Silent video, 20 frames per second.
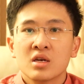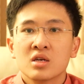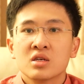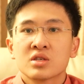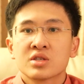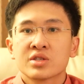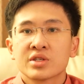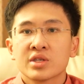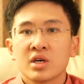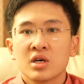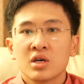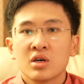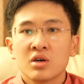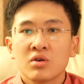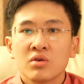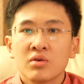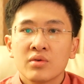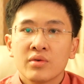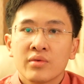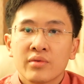
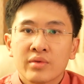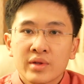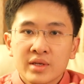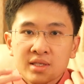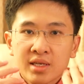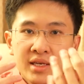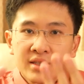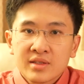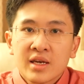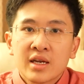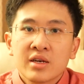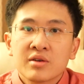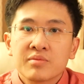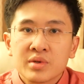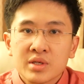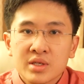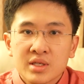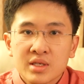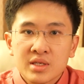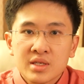So let's get down to
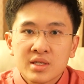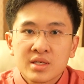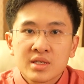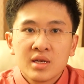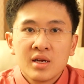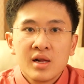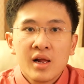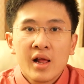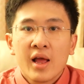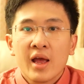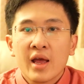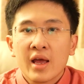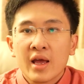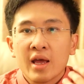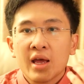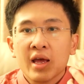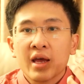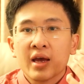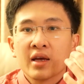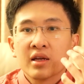business
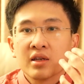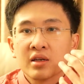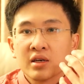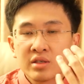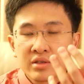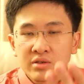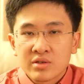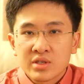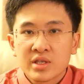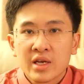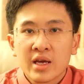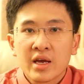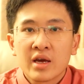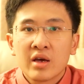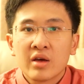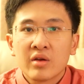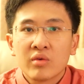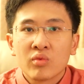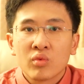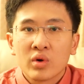and
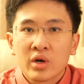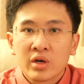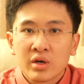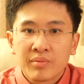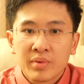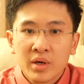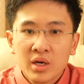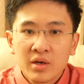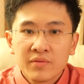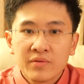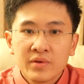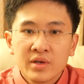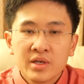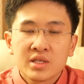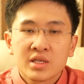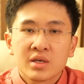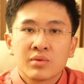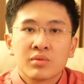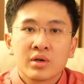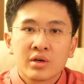understand what are
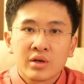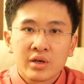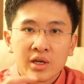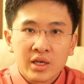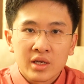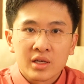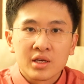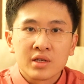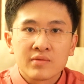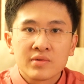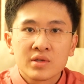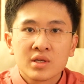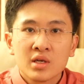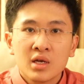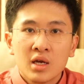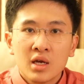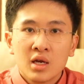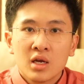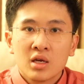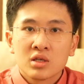benefits and what are negatives.
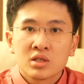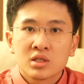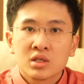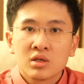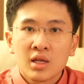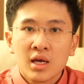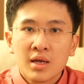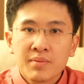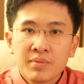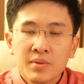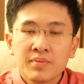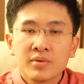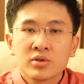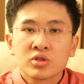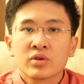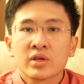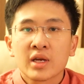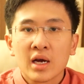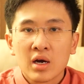So a lot of people drink